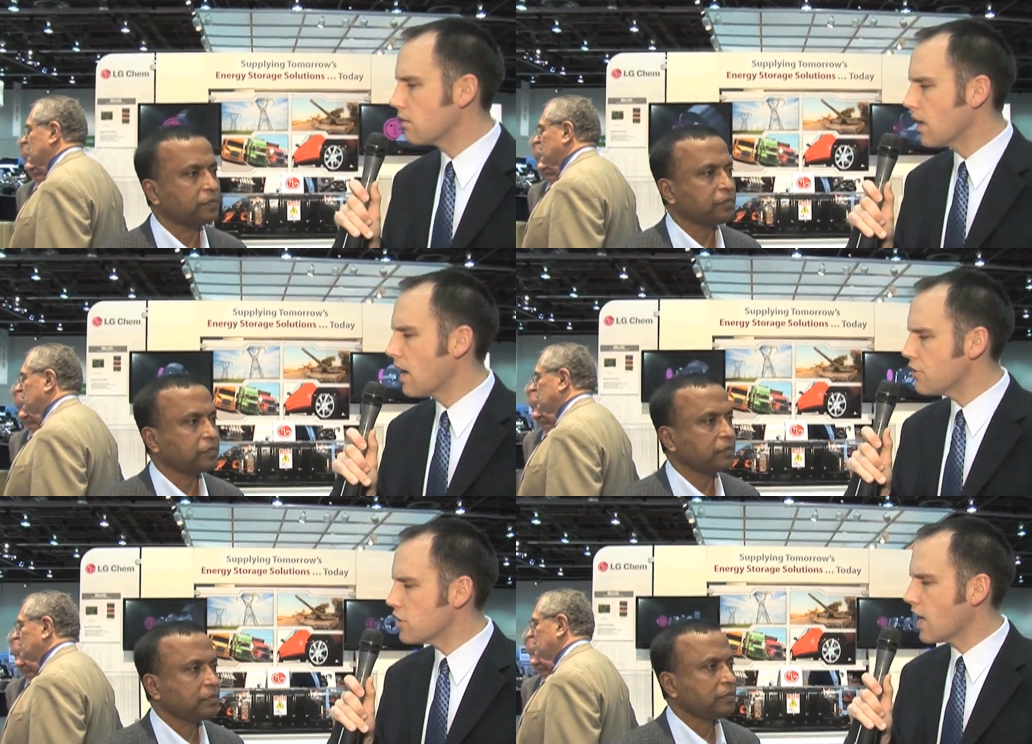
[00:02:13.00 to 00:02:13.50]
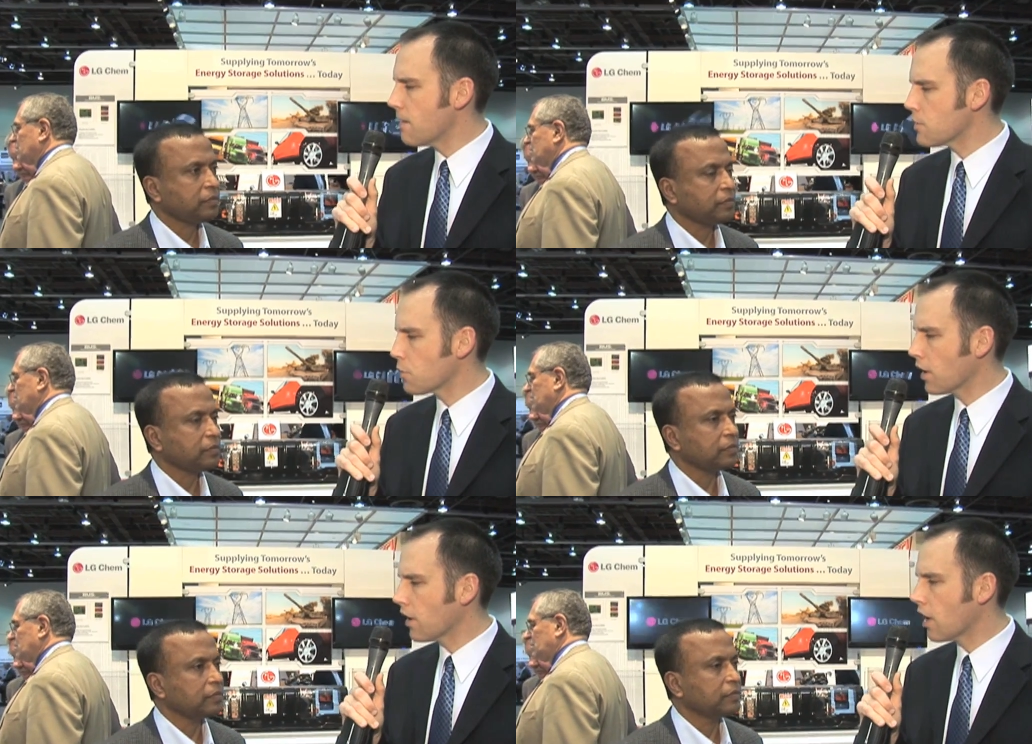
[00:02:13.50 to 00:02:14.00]
Speaker 1: that LG Chem
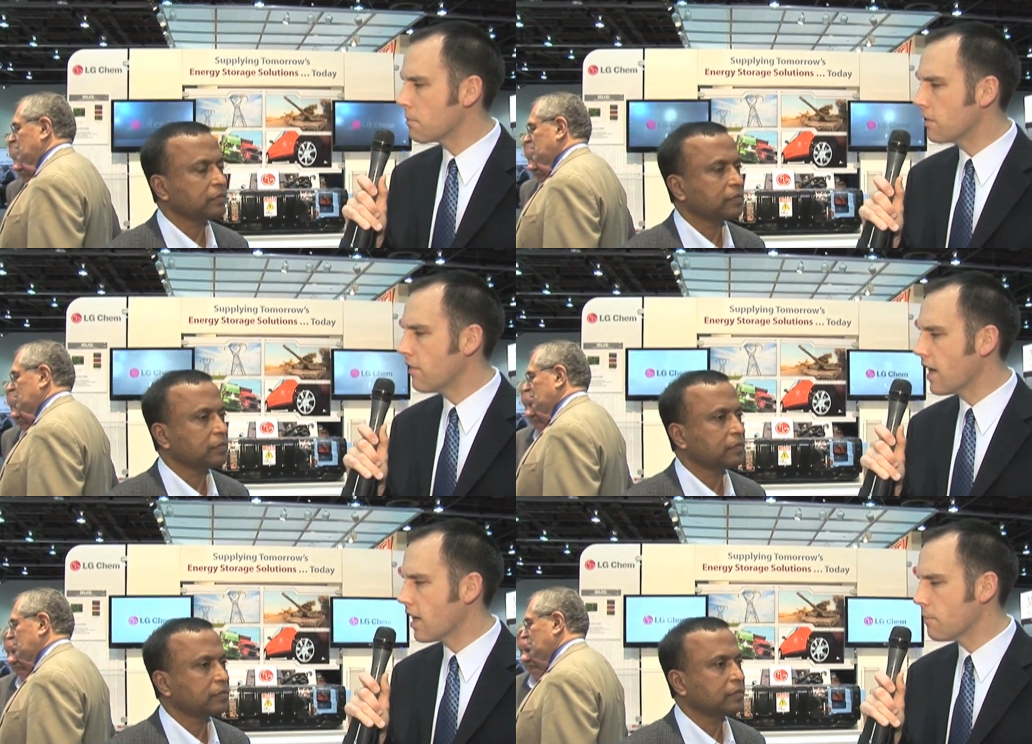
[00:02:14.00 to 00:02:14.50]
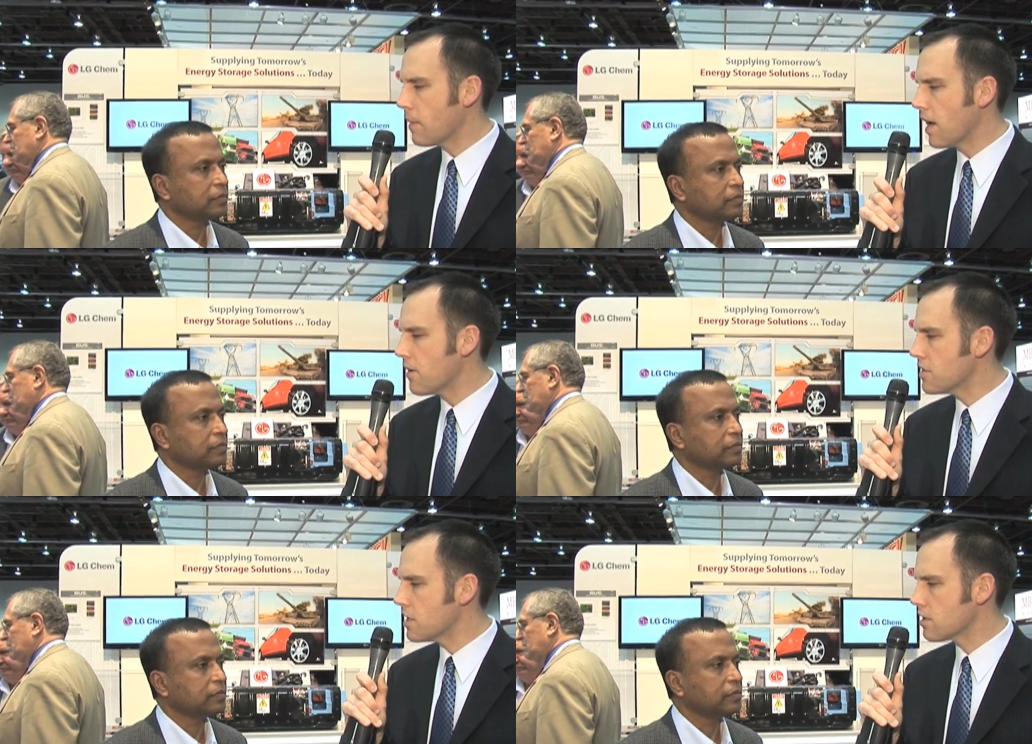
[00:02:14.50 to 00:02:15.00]
is working on providing a
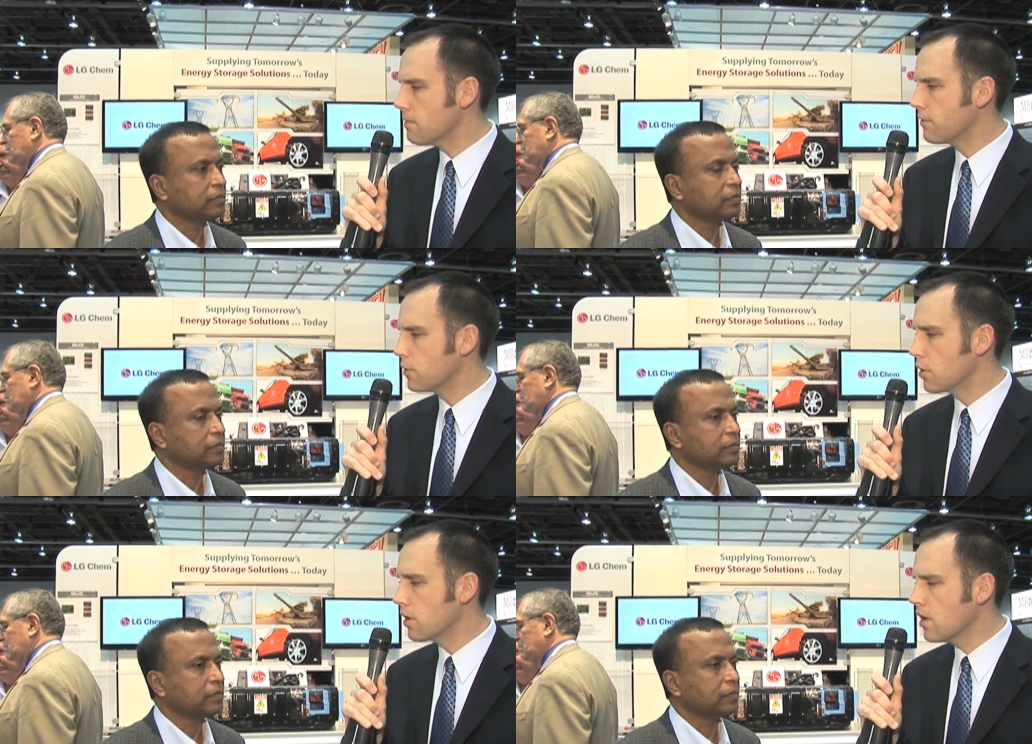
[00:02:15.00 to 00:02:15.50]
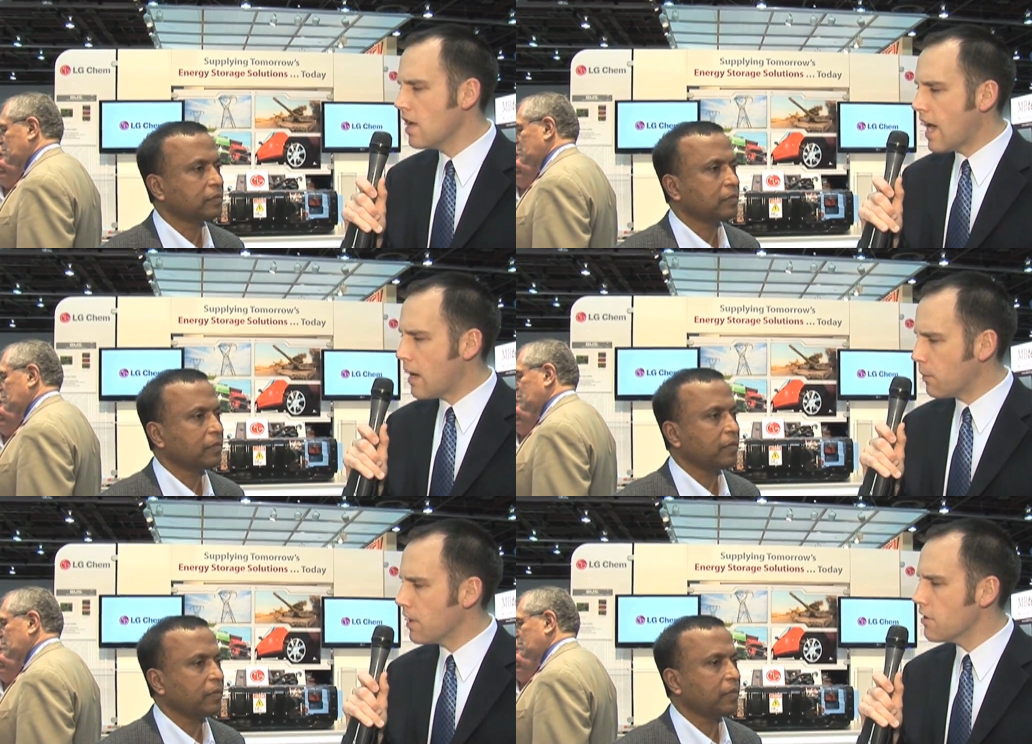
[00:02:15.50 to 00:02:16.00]
battery system for?
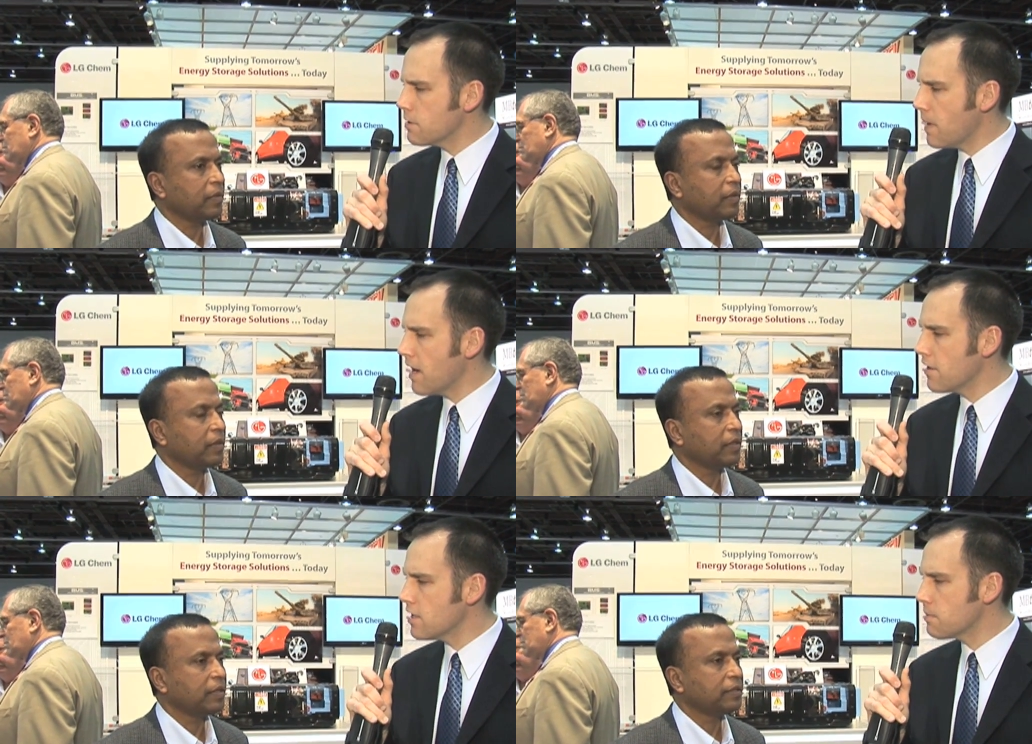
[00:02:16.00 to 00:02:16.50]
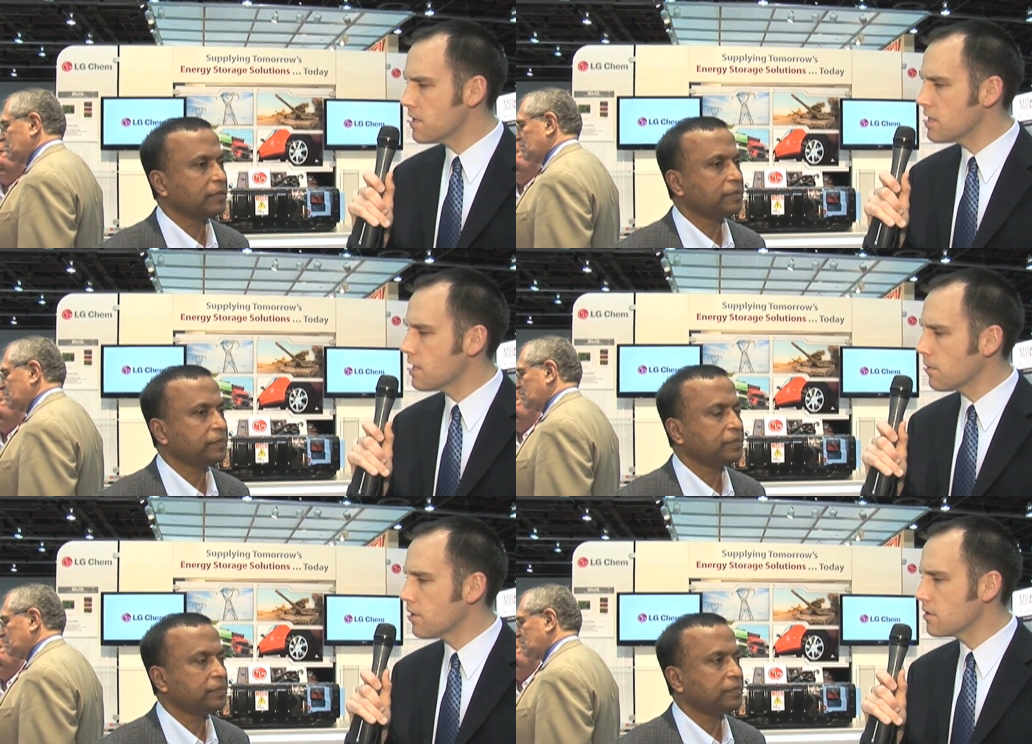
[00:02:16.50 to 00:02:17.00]
And will those batteries be
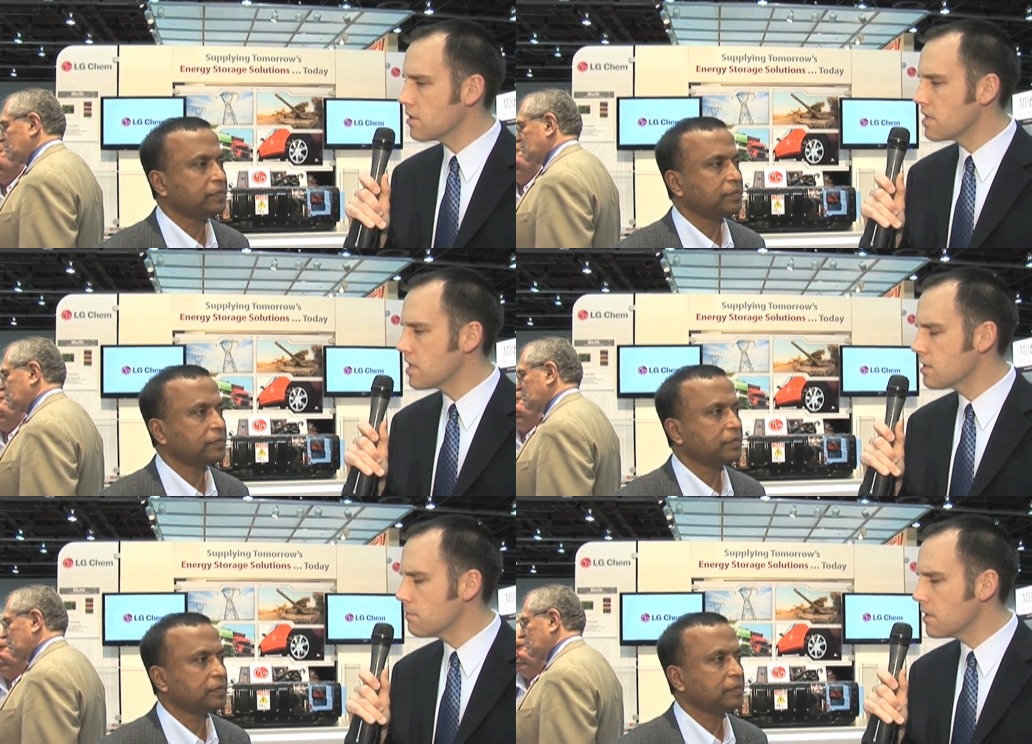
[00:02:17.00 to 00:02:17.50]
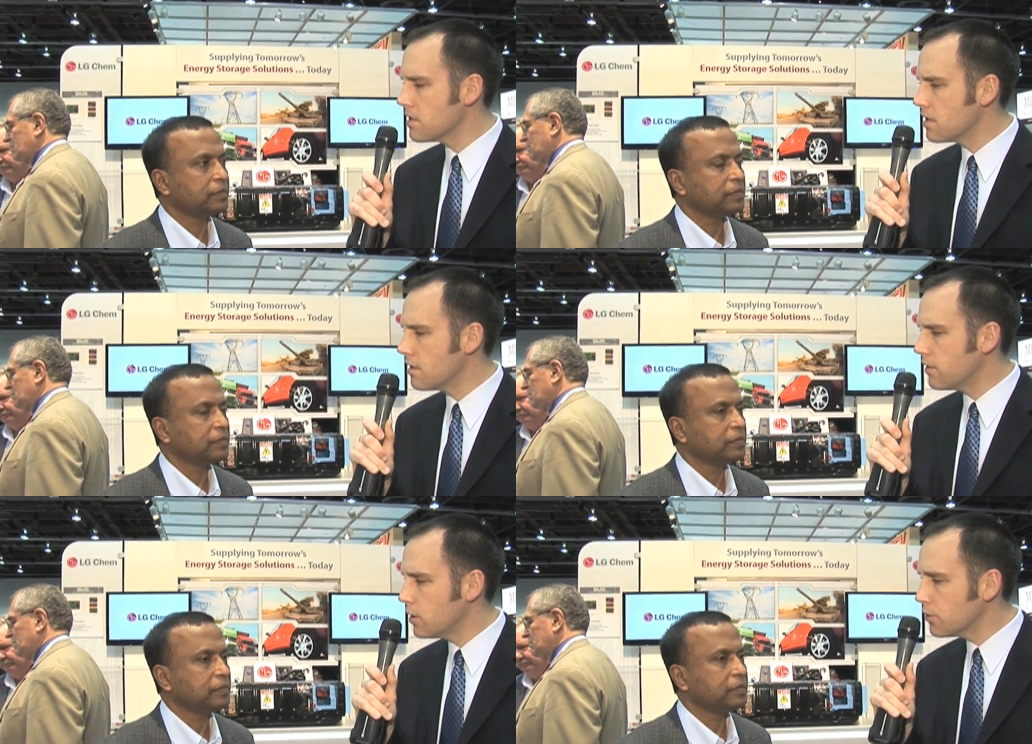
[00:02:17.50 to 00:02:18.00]
similar to the system that's in
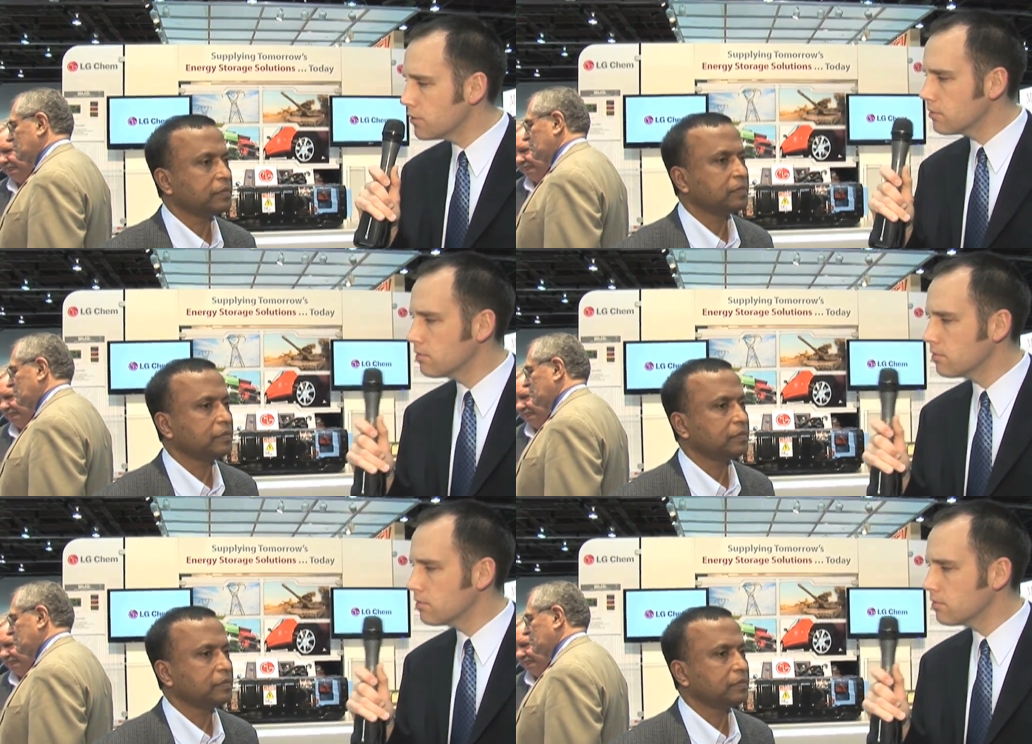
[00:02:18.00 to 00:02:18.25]
the Volt?